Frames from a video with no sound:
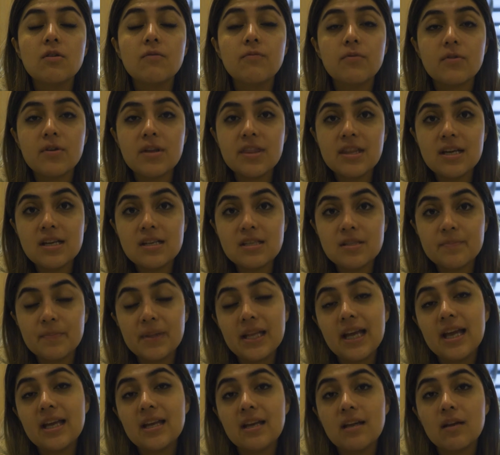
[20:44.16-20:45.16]
So for this
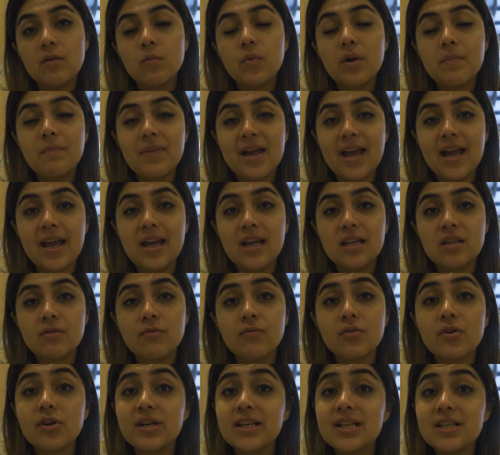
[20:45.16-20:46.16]
plate, we paid
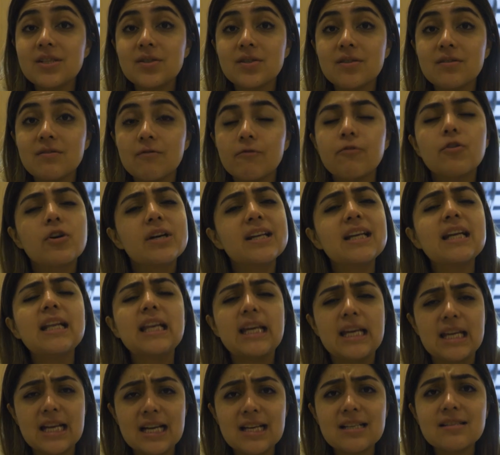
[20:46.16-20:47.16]
forty, forty
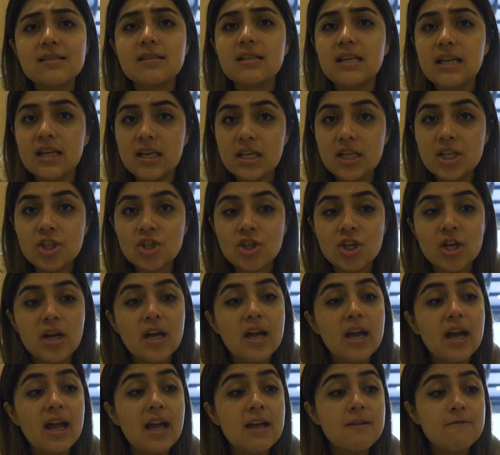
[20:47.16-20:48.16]
liras each,
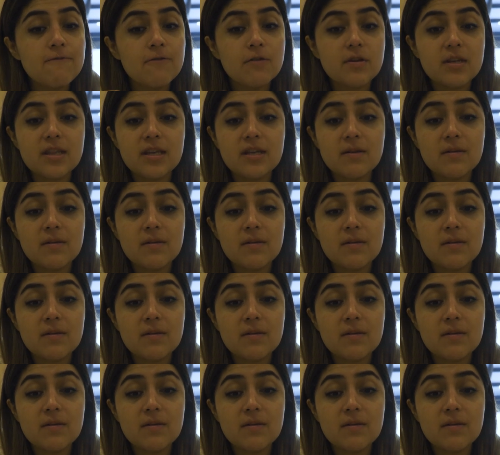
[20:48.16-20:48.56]
and for